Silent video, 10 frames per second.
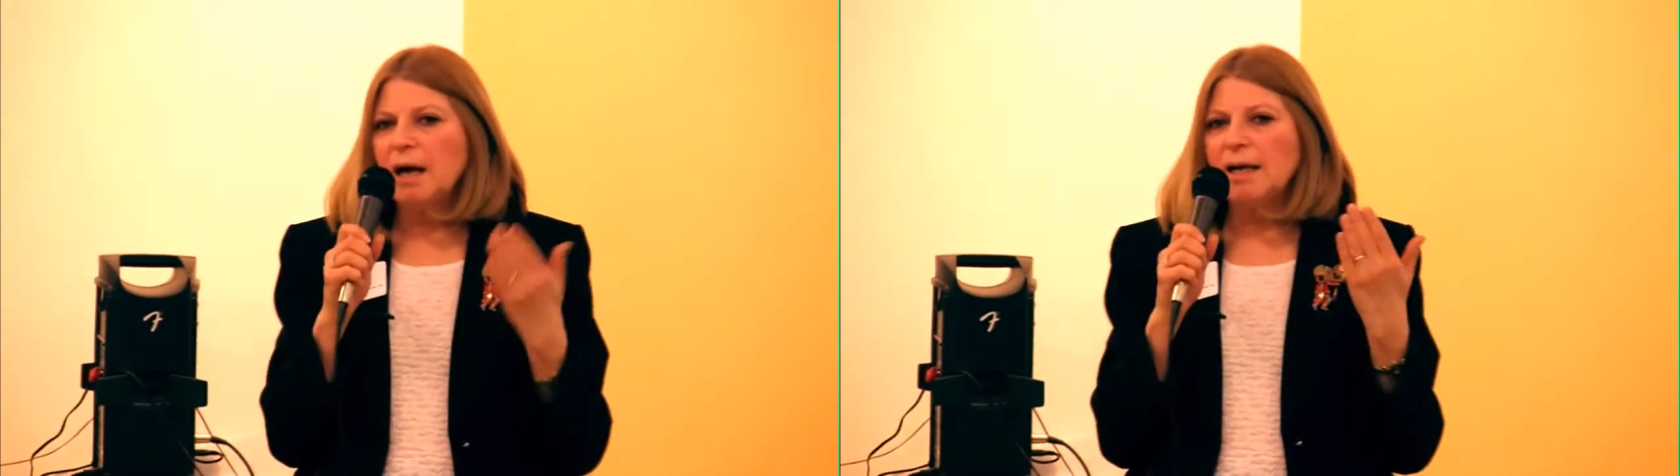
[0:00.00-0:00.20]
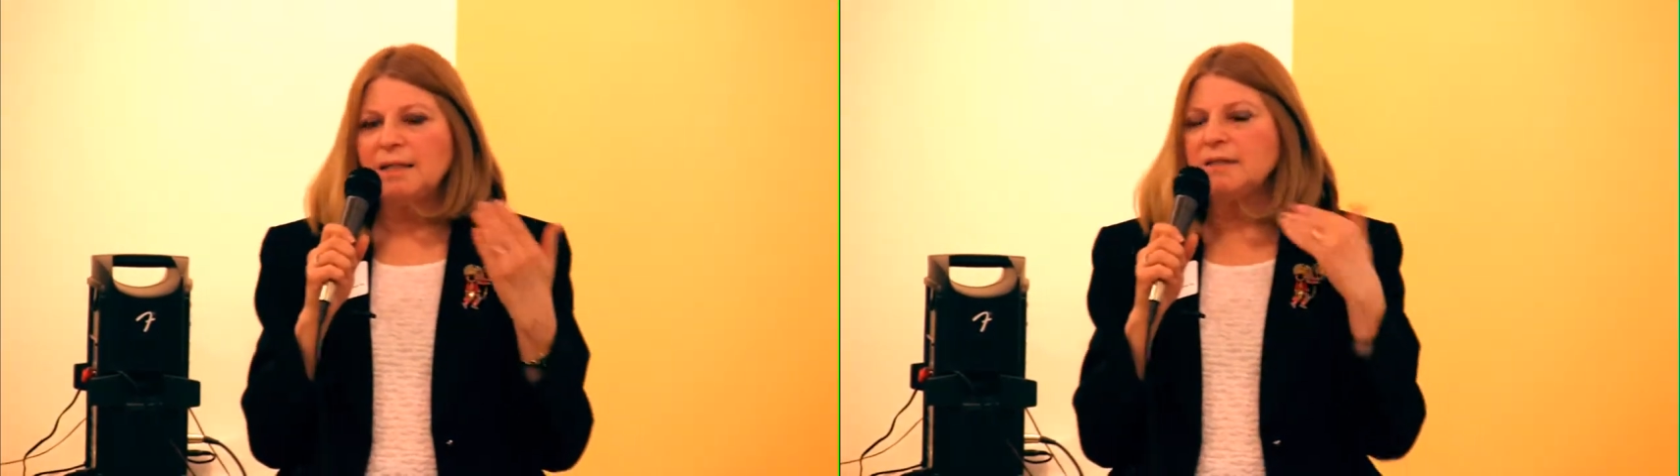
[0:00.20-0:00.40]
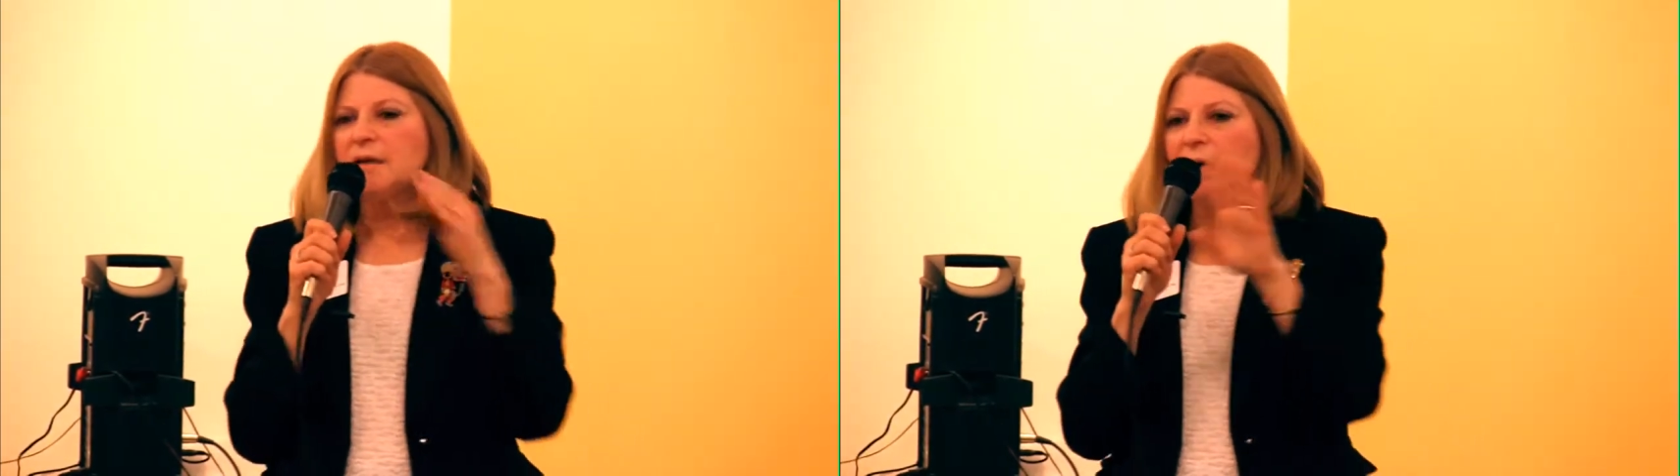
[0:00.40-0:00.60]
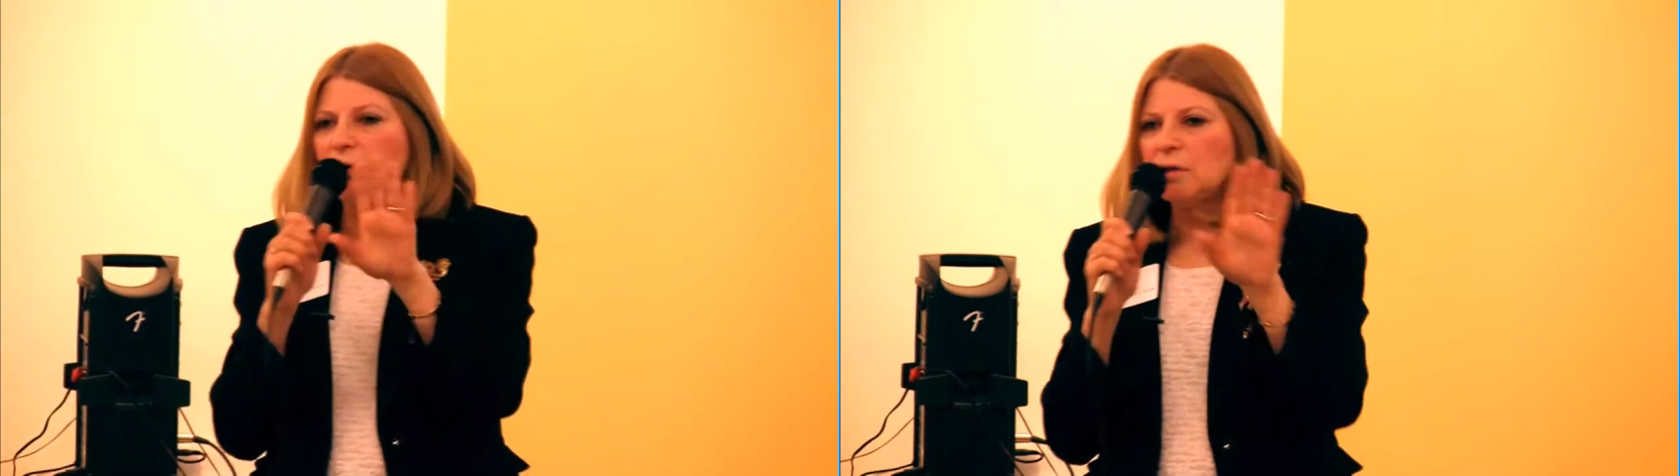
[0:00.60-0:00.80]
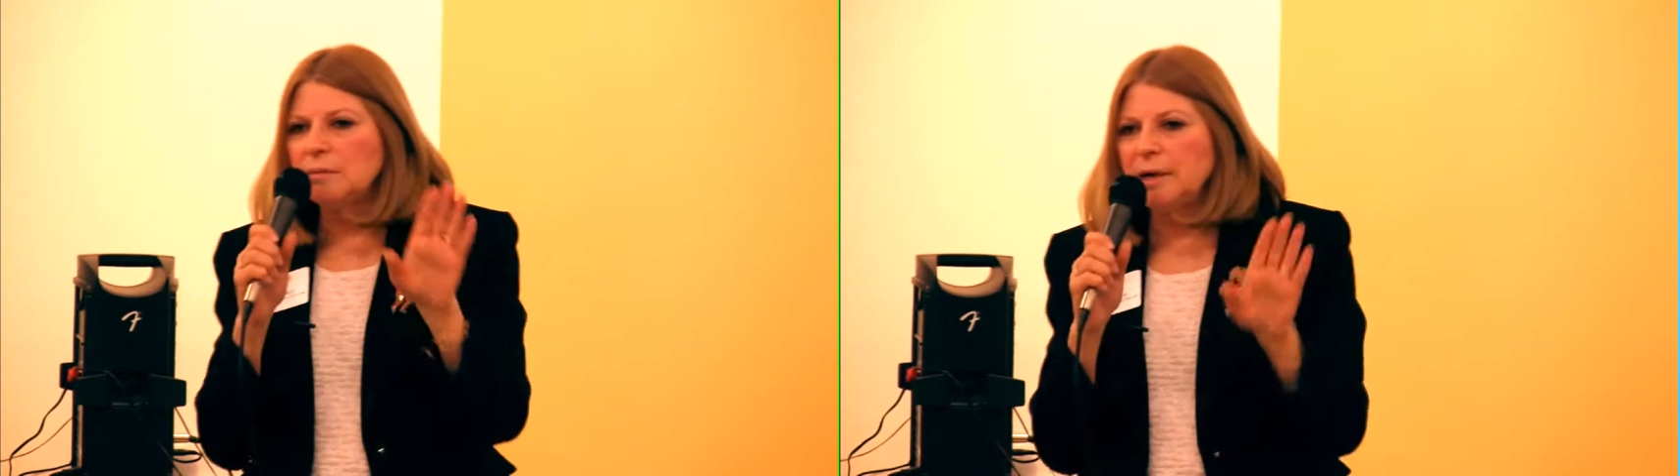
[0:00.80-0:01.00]
It's not
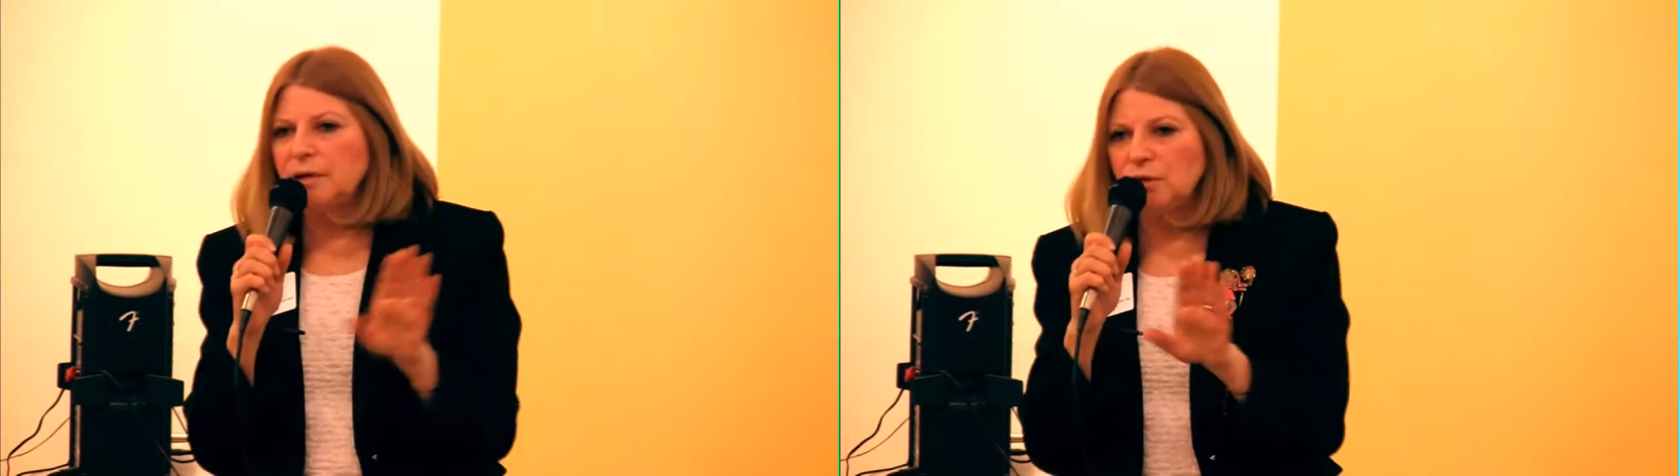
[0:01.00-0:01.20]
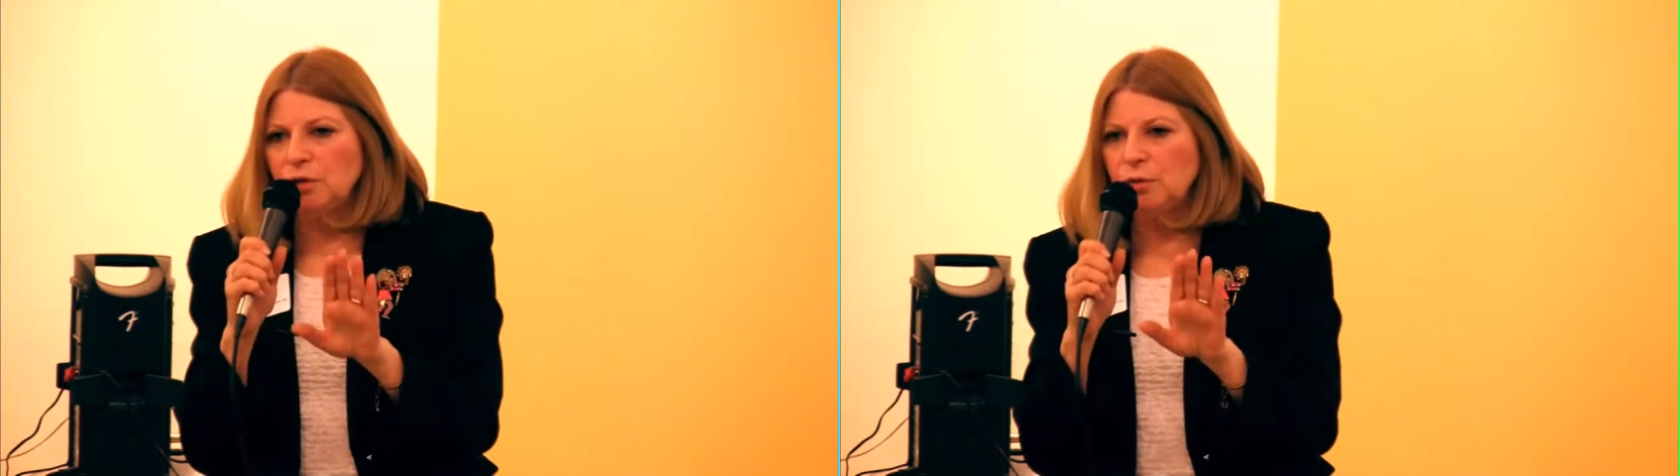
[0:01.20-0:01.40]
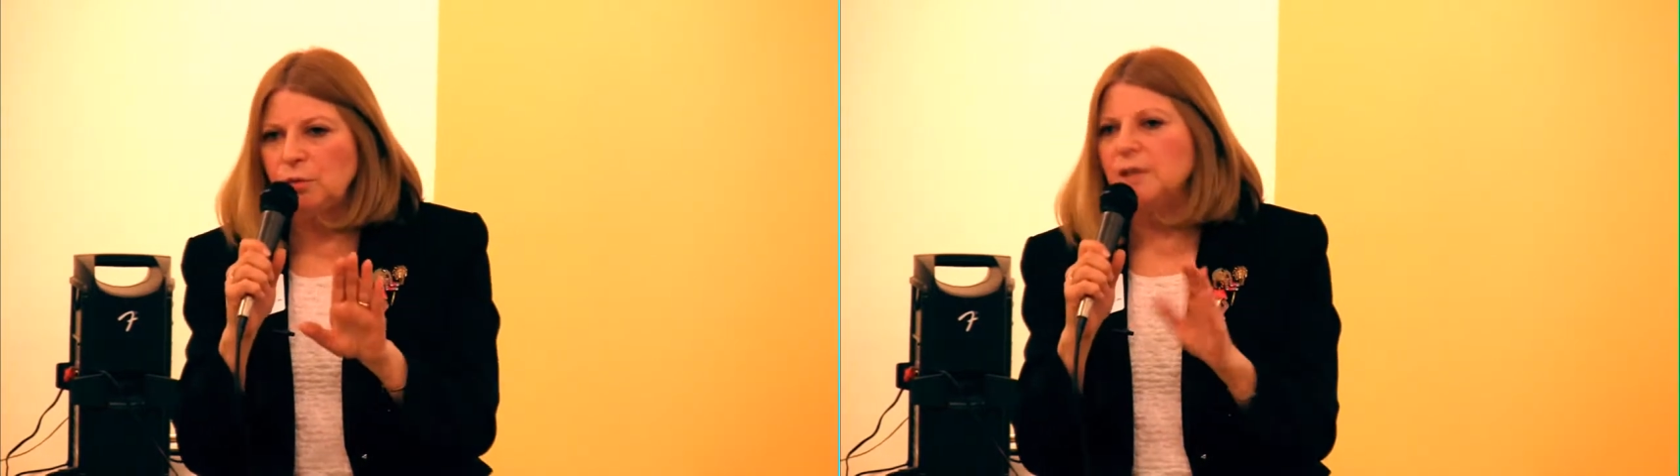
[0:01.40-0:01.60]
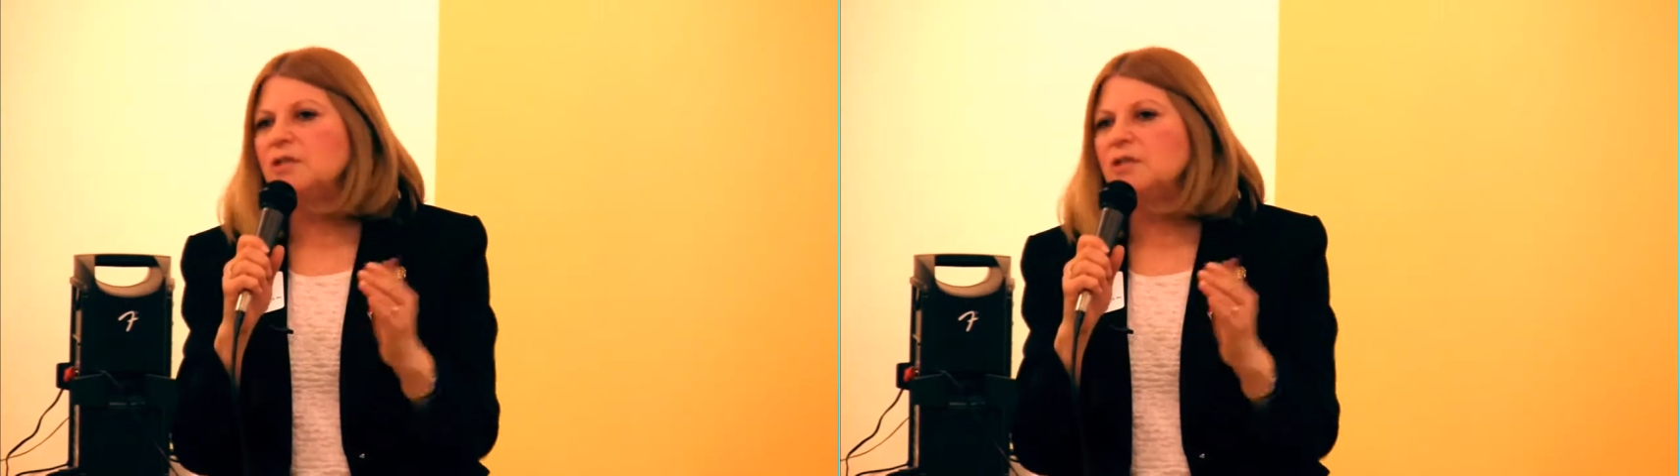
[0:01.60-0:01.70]
all about you,